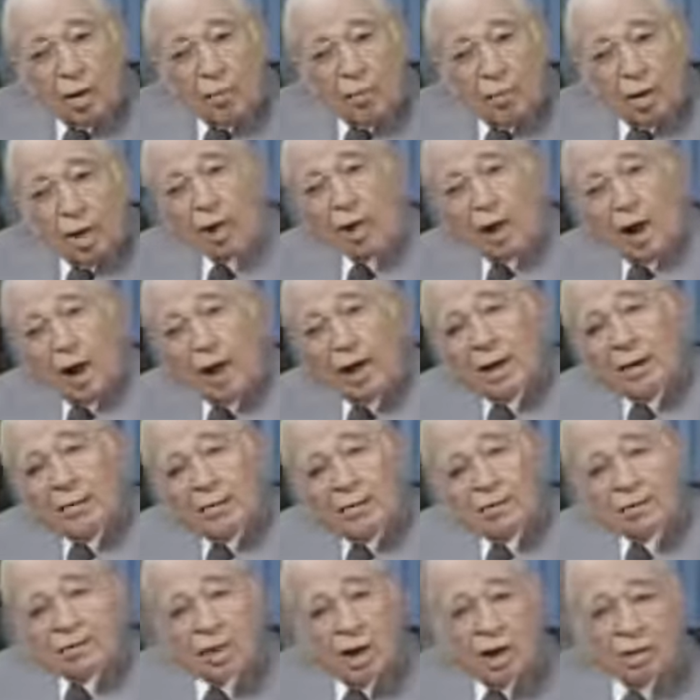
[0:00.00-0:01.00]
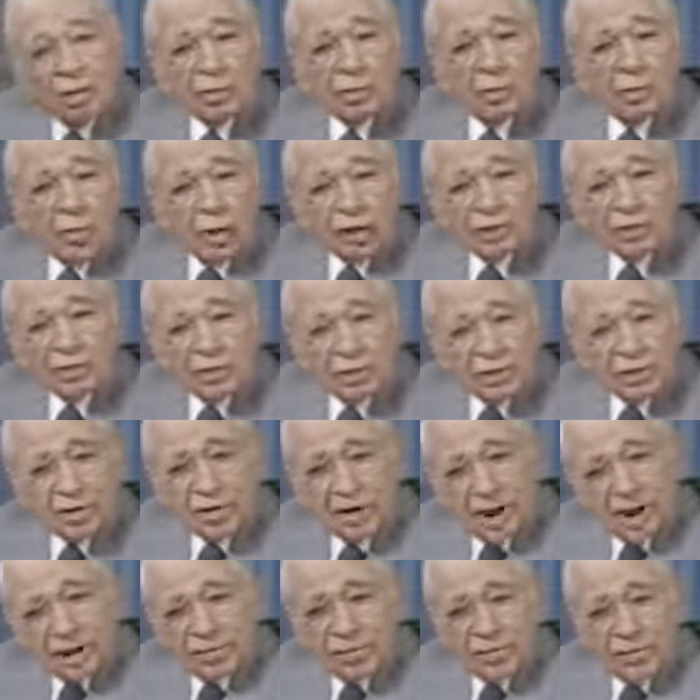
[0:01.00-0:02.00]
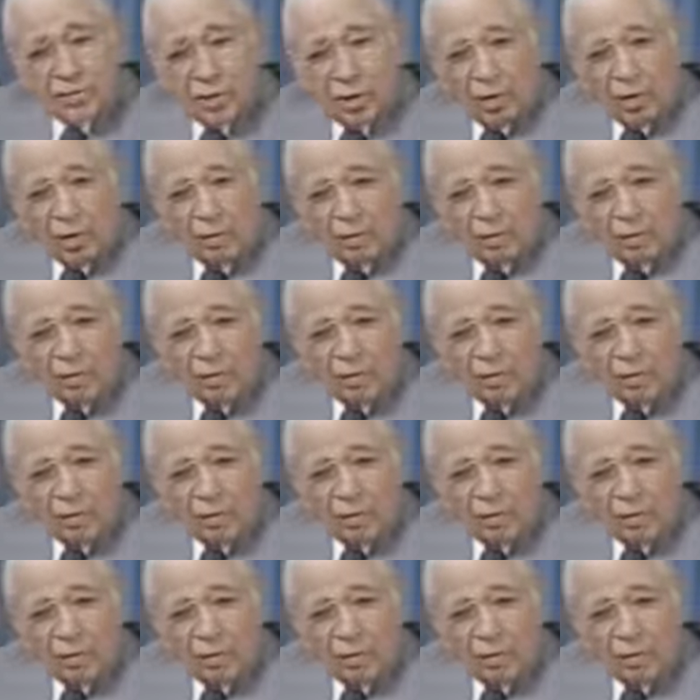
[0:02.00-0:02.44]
Well, I was quite successful.